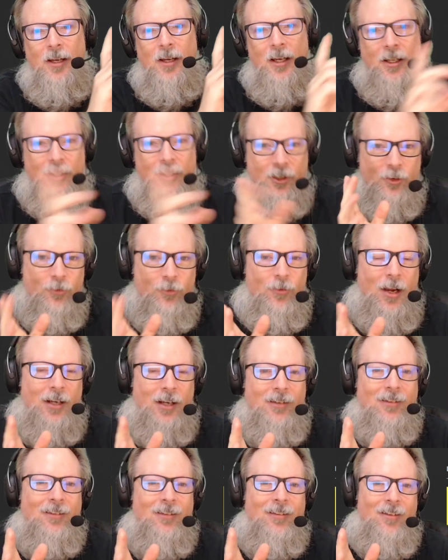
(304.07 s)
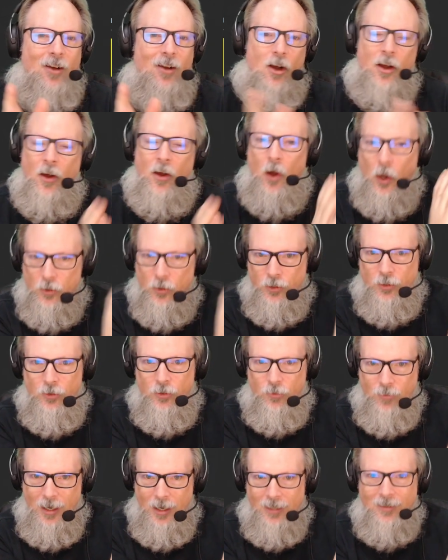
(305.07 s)
The director also
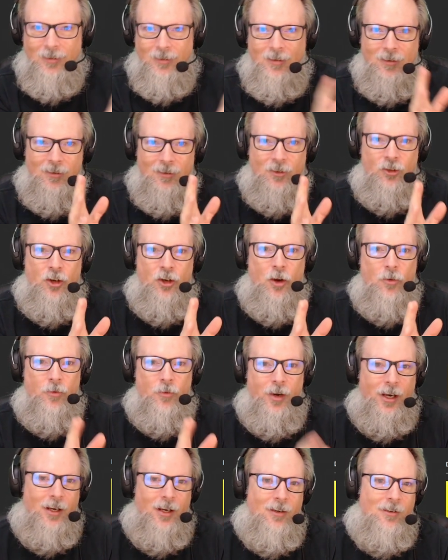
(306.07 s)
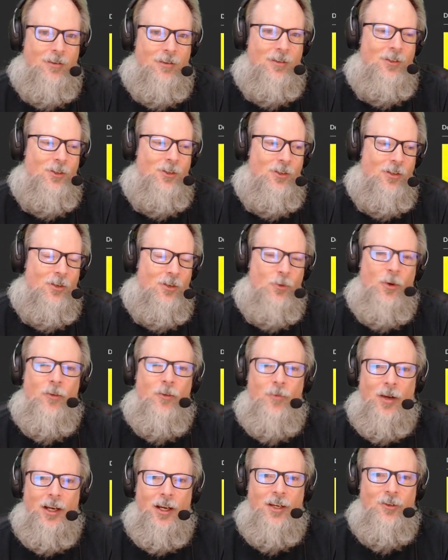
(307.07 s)
directed and show ran the
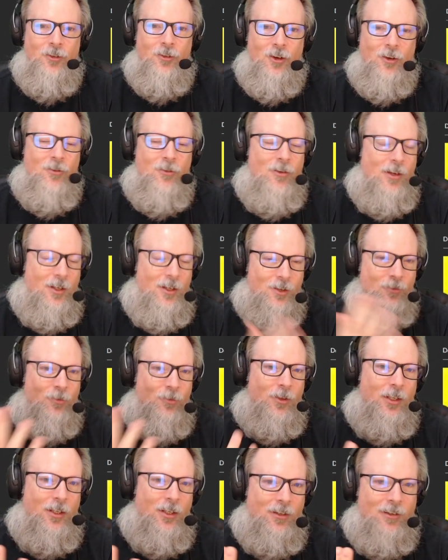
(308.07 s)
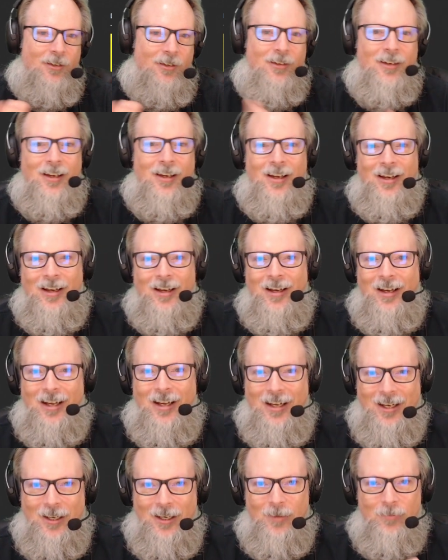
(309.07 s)
12 Monkeys show. It's really good.
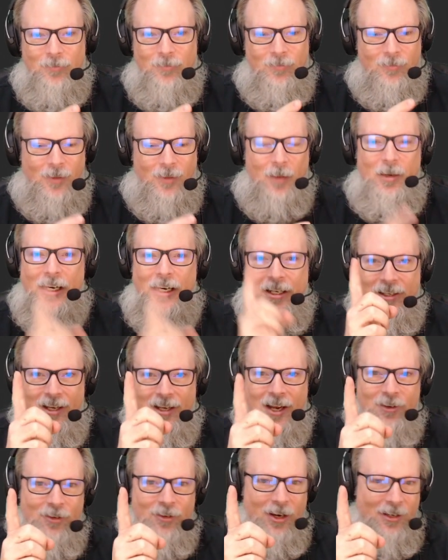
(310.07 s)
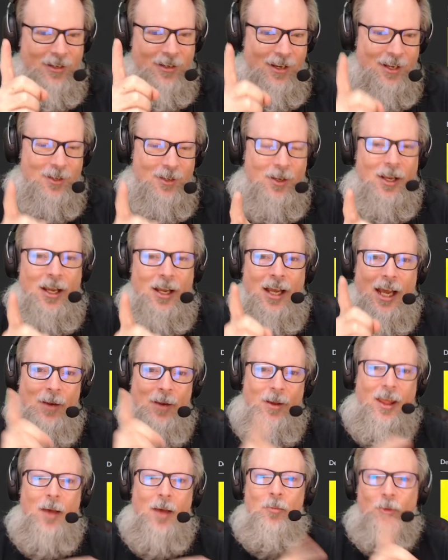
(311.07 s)
I'm getting sidetracked, guys.
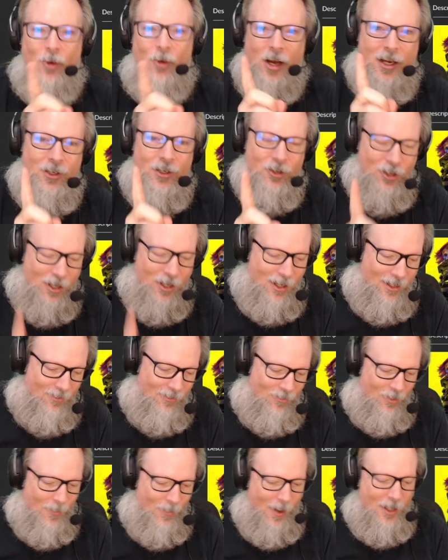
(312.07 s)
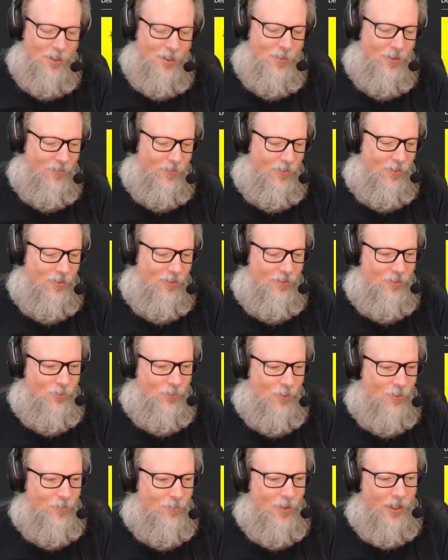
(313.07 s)
Anyway, that Pride shot reminds me of the
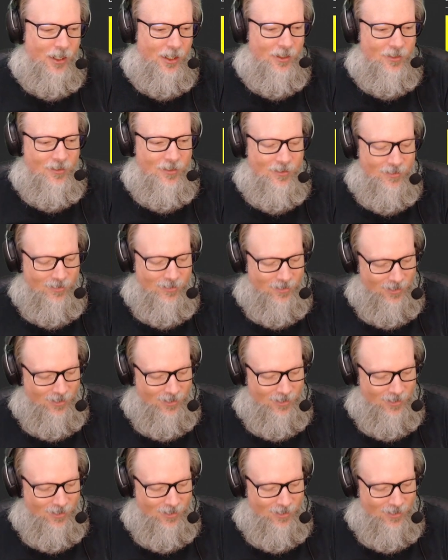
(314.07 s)
12 Monkeys